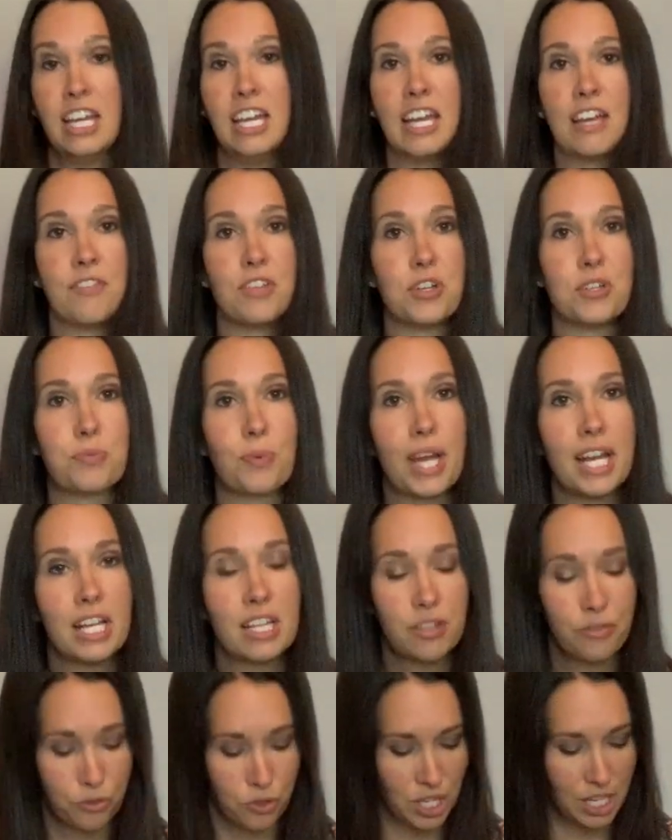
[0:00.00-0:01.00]
If there's rain in
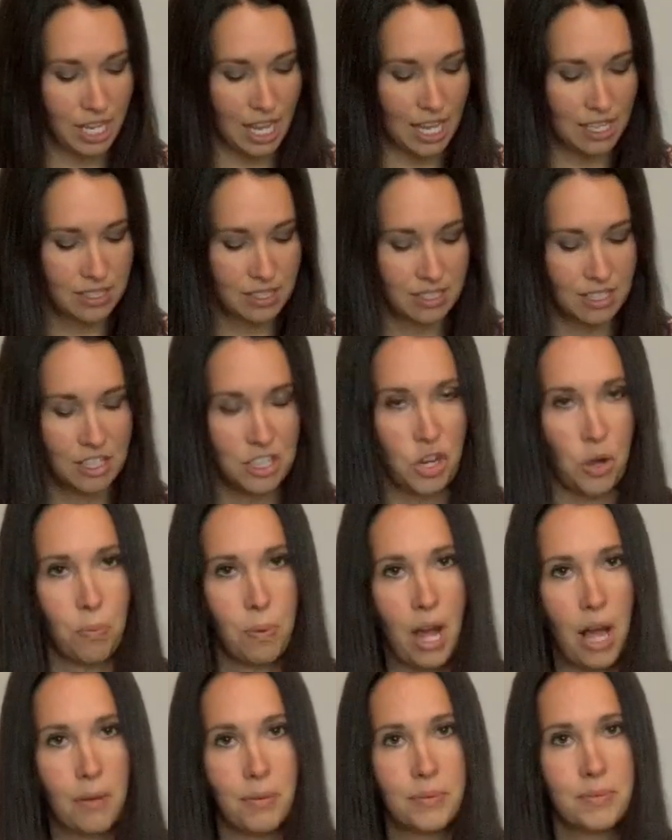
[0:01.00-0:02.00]
the forecast, no
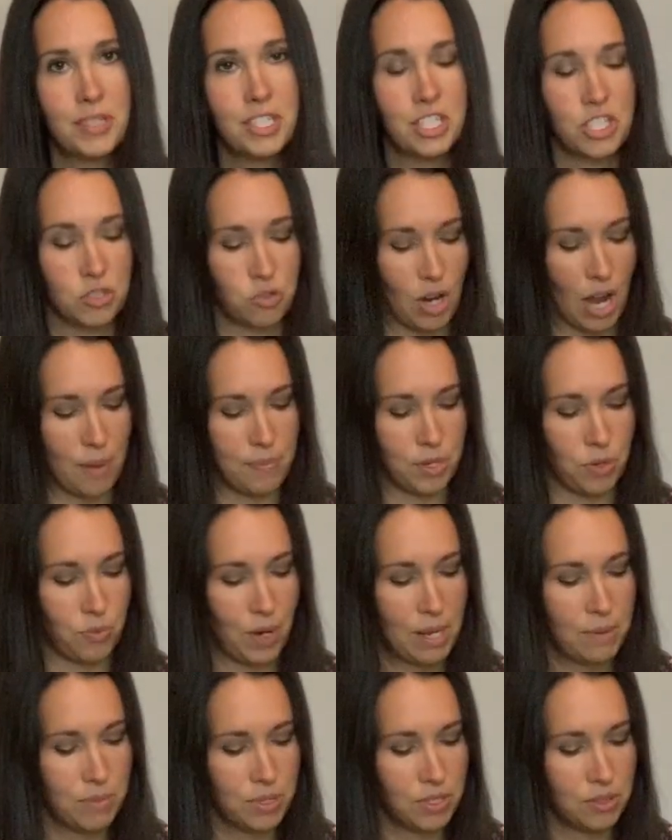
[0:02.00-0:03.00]
problem, just grab your
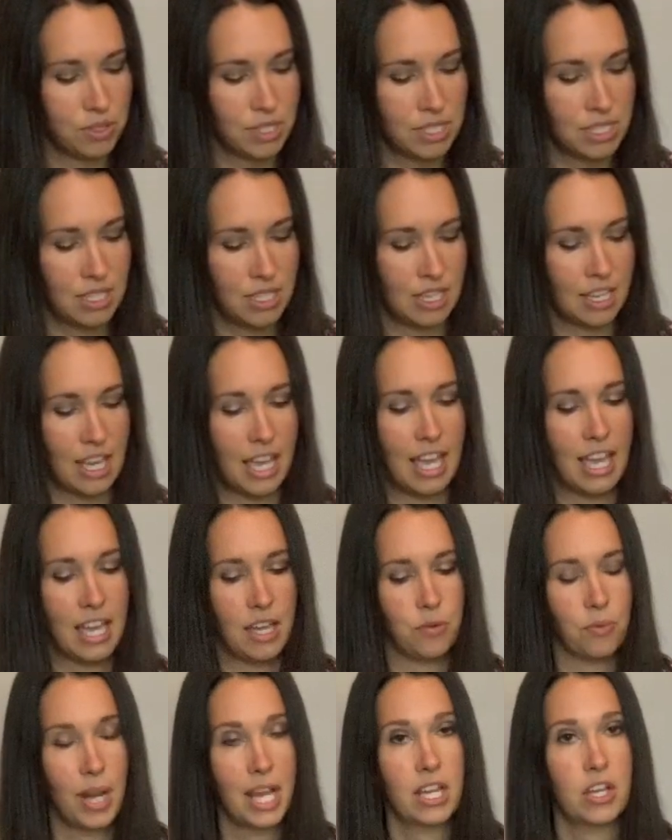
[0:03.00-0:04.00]
rain boots
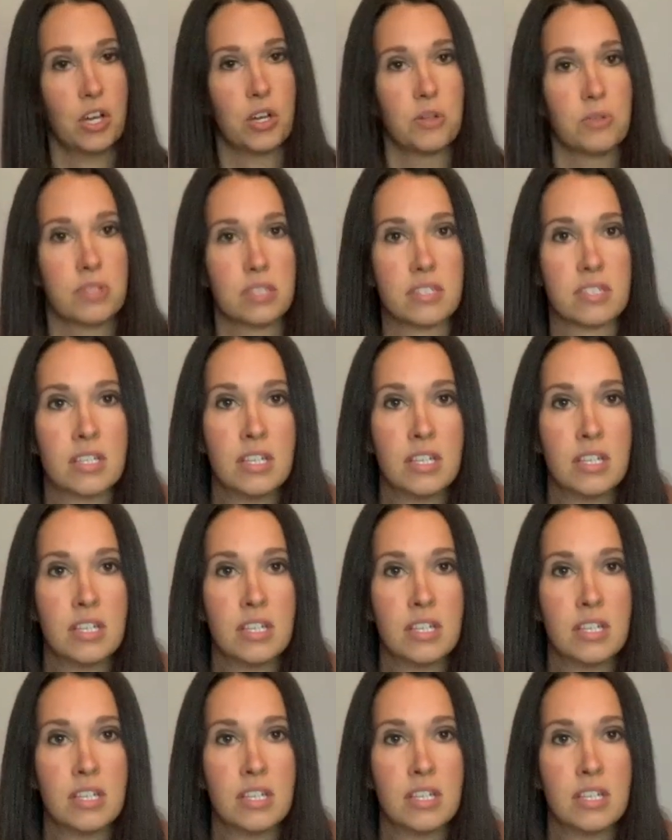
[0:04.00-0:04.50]
and raincoats.